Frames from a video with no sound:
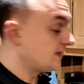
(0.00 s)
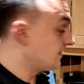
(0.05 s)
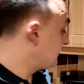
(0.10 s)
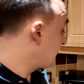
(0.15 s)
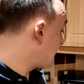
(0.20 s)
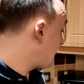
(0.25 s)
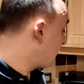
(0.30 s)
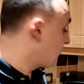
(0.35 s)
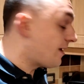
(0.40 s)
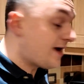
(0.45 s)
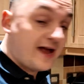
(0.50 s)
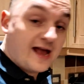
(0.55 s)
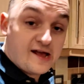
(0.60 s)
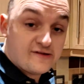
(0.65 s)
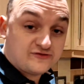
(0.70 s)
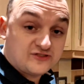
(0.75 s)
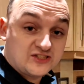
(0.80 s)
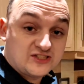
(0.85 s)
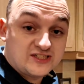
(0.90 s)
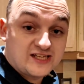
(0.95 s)
Now, I
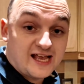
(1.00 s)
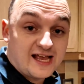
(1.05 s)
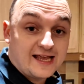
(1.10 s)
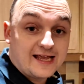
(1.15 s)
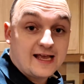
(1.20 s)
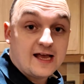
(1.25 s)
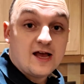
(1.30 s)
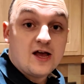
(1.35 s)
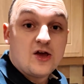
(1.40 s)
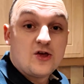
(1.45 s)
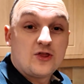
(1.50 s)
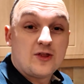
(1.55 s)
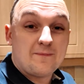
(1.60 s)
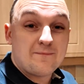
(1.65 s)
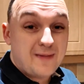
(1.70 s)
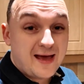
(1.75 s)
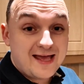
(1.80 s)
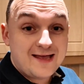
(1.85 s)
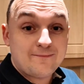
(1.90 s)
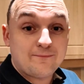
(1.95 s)
have to say, the
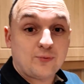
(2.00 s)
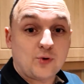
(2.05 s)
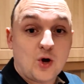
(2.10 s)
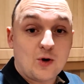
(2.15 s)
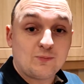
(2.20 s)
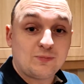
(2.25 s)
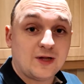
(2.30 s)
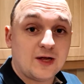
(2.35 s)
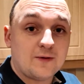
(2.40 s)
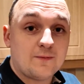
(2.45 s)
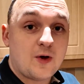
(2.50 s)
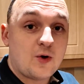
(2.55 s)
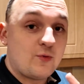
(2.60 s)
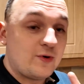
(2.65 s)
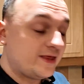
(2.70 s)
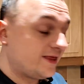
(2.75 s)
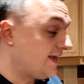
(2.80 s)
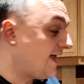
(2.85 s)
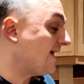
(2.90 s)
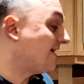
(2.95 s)
main problem
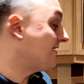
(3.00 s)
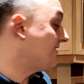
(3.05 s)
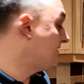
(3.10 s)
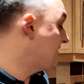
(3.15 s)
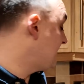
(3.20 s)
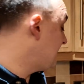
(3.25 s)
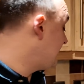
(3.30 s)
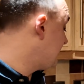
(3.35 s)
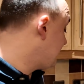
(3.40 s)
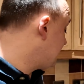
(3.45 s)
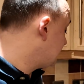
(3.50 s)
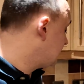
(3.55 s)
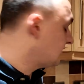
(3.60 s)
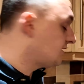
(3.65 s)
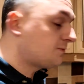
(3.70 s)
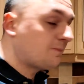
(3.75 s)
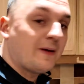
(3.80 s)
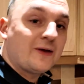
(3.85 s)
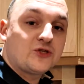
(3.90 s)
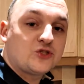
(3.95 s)
with getting these,
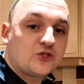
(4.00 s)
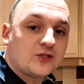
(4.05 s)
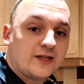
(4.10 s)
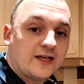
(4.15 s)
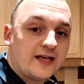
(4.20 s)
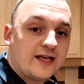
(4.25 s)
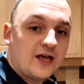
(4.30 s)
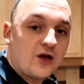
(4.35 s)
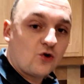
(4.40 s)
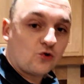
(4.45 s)
especially